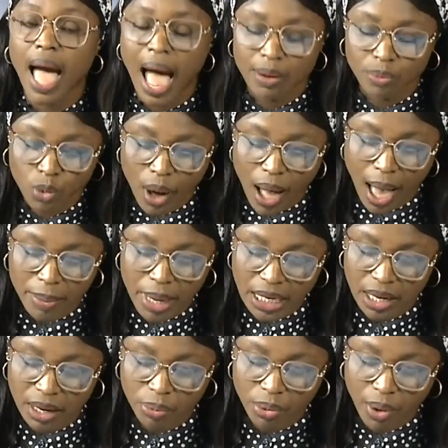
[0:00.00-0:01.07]
and
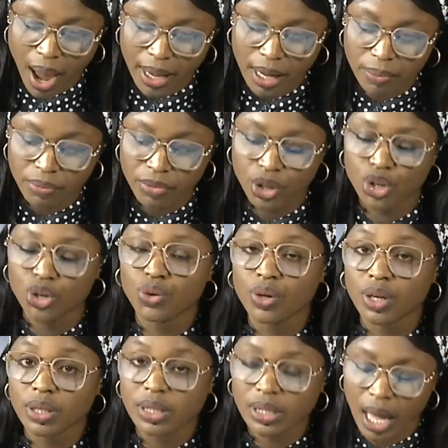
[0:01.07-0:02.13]
Mohammed Ibrahim, the
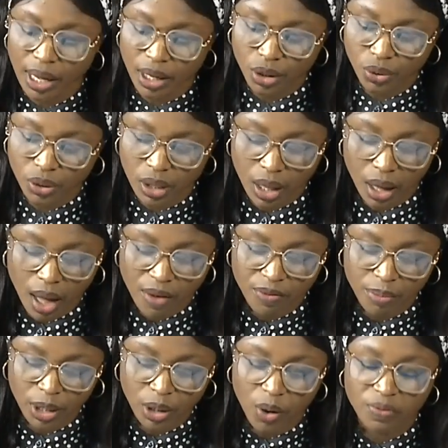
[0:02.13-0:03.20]
unions accused the
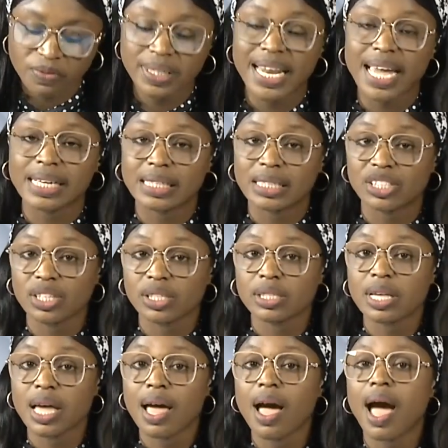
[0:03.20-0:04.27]
government of
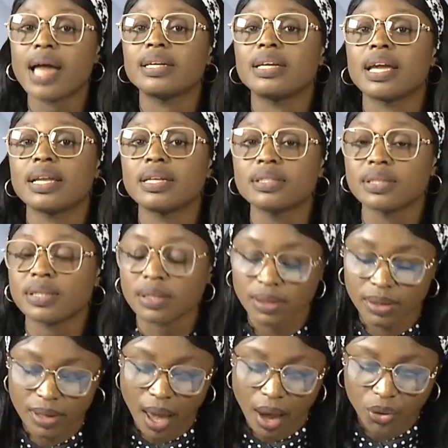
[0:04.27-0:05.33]
negligence and
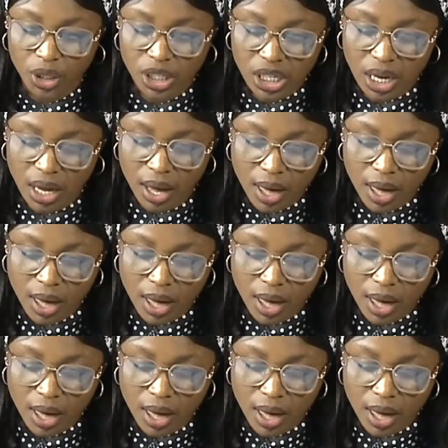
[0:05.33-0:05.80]
insincerity.